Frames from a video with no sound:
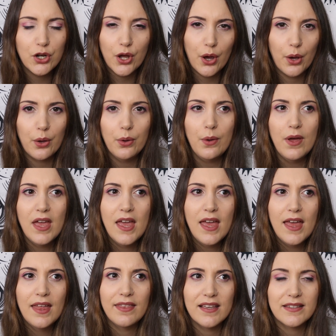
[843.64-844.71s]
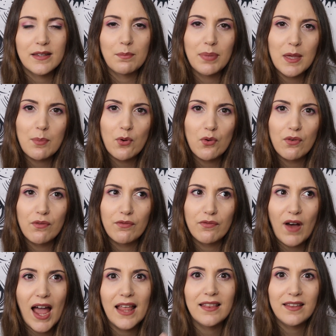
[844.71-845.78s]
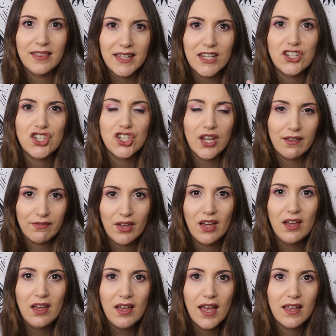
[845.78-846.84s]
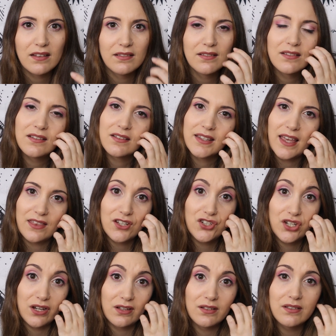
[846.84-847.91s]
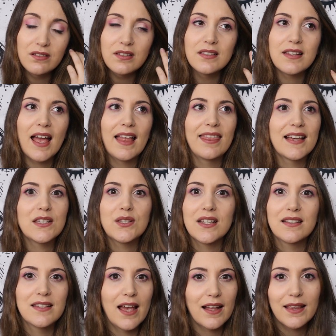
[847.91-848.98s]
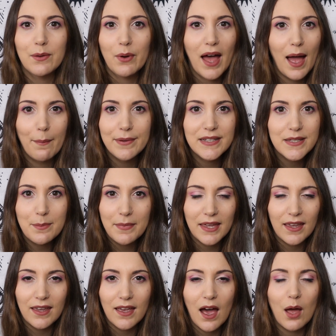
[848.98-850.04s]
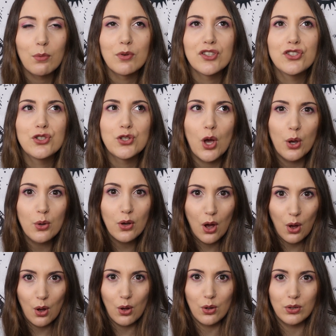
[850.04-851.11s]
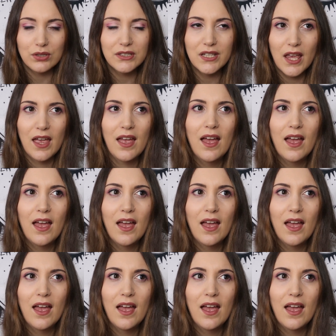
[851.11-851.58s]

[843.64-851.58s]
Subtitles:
know that some people violently shiver and get the chills. And that's exactly what happened to me. I was so cold.